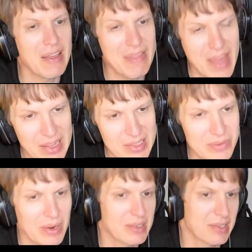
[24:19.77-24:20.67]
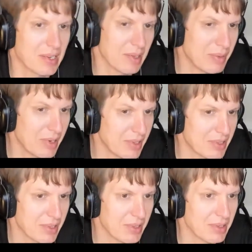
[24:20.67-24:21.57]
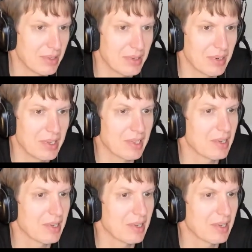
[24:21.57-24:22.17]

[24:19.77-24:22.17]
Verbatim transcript: That's why scalability and,